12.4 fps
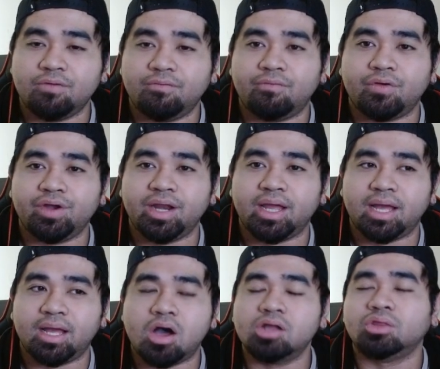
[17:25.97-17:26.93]
or
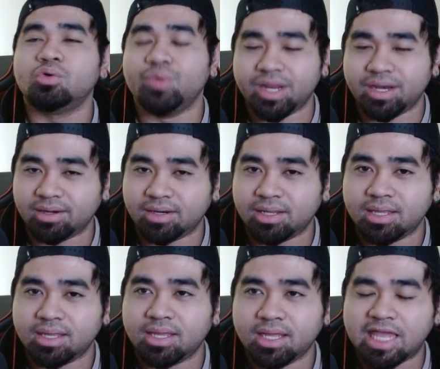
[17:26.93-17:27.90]
the Auto Win
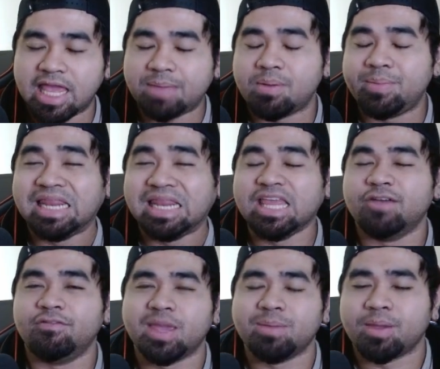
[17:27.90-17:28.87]
capability
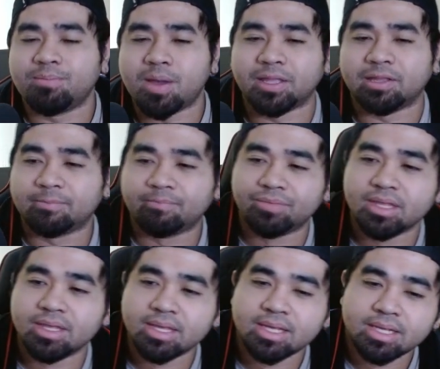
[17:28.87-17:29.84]
of Gimmick Puppet.
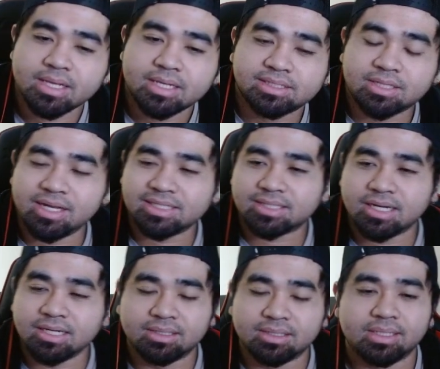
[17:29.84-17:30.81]
So let's
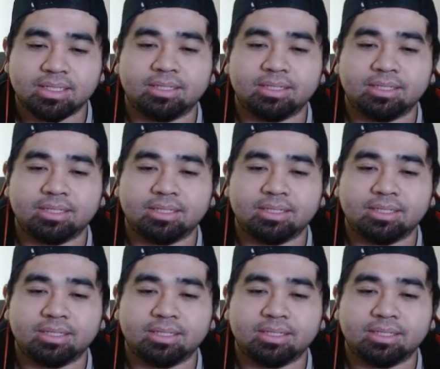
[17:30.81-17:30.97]
start.